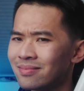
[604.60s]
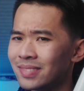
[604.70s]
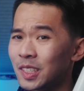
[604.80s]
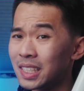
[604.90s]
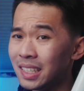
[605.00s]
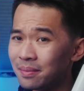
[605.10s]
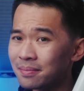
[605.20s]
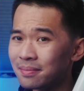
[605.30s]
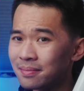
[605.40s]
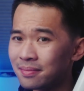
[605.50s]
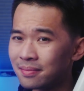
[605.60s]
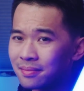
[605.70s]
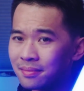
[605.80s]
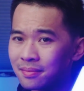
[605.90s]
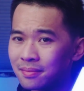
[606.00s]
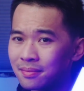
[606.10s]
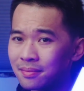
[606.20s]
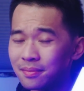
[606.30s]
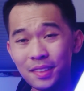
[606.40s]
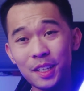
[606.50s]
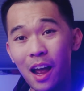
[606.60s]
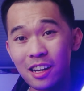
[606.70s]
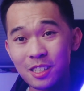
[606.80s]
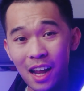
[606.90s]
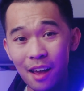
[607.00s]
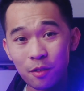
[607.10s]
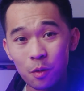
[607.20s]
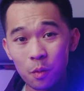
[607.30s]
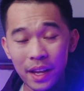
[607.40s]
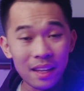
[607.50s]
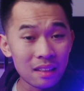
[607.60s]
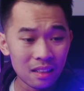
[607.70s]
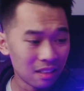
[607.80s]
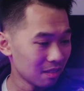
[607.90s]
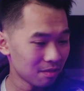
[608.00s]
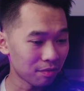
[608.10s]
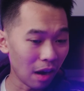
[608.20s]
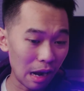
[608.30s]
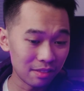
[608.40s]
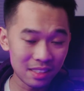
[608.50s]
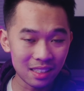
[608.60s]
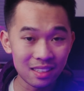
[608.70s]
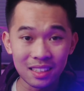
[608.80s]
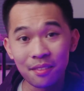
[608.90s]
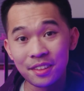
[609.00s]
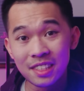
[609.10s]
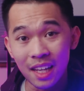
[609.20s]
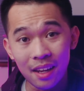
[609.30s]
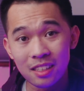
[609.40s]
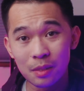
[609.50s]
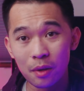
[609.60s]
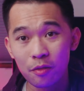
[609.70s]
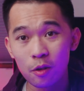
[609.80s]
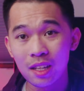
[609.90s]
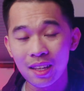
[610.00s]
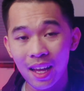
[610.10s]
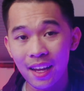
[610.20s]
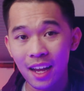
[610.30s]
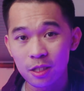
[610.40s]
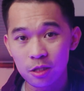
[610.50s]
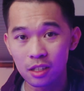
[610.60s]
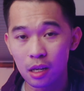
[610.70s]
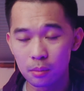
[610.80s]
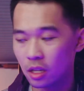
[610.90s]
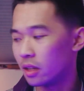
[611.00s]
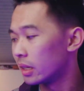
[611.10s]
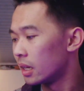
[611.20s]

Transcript: You see? You actually have to wait 5, 6, 7 seconds before the light actually comes on.